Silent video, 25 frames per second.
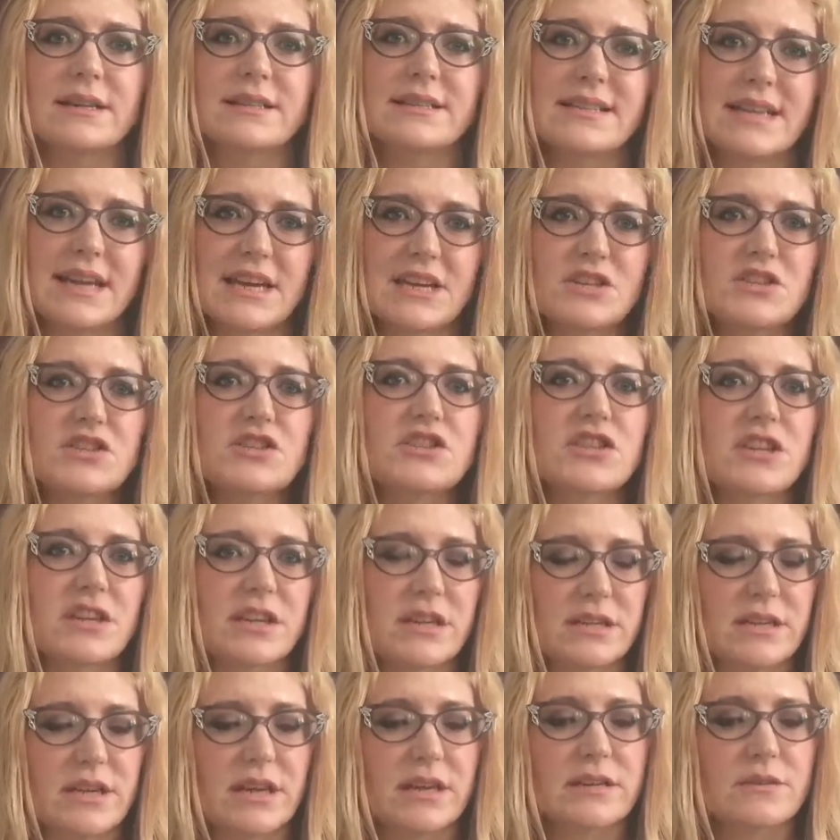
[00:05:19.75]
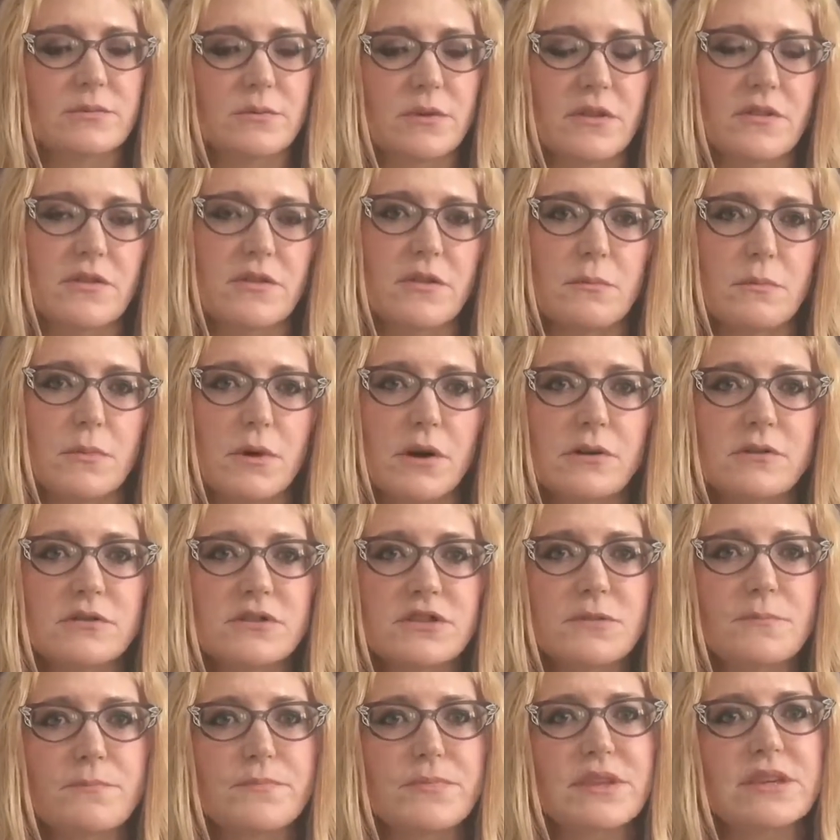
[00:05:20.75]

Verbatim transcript: tend to connect with the most.